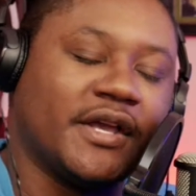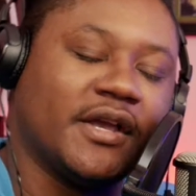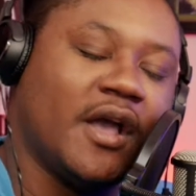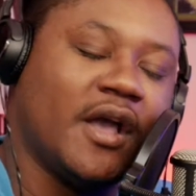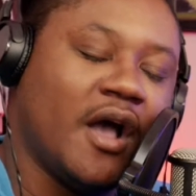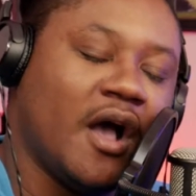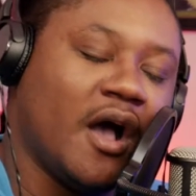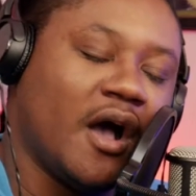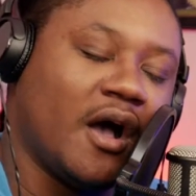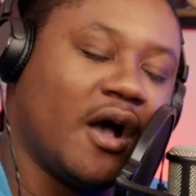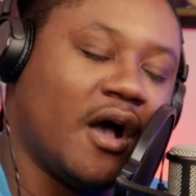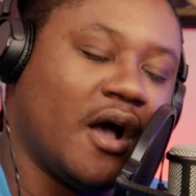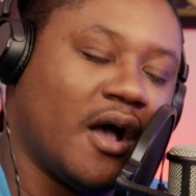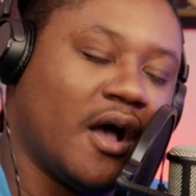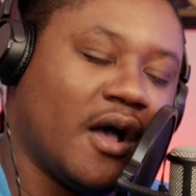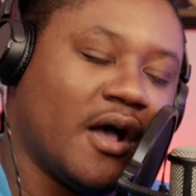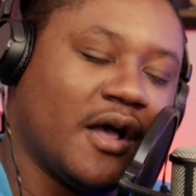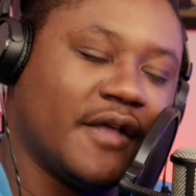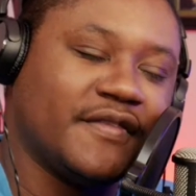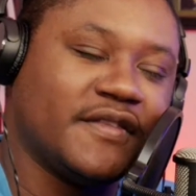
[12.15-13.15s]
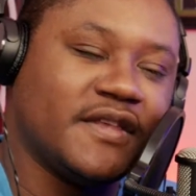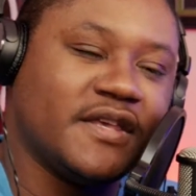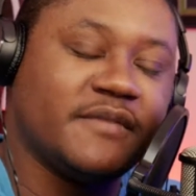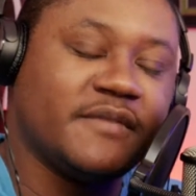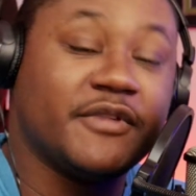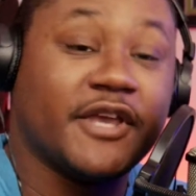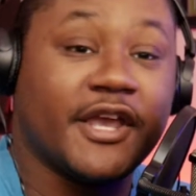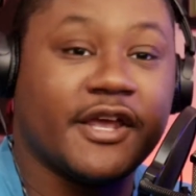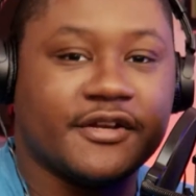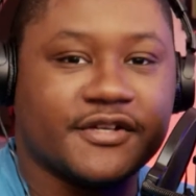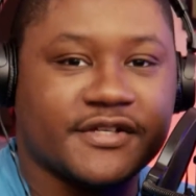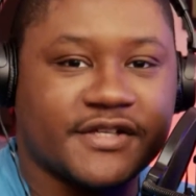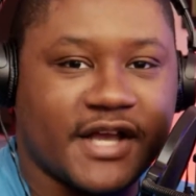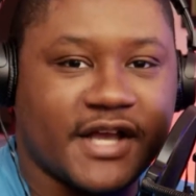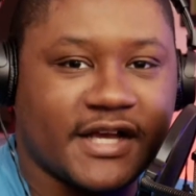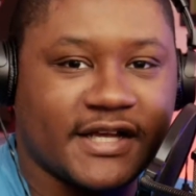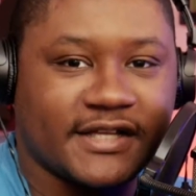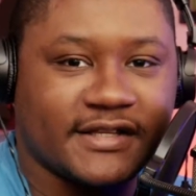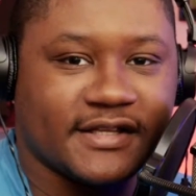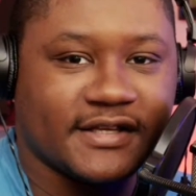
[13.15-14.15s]
the beginner's guide
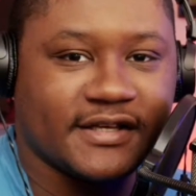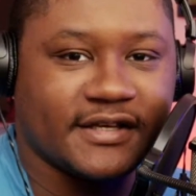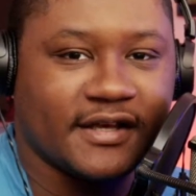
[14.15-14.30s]
thing.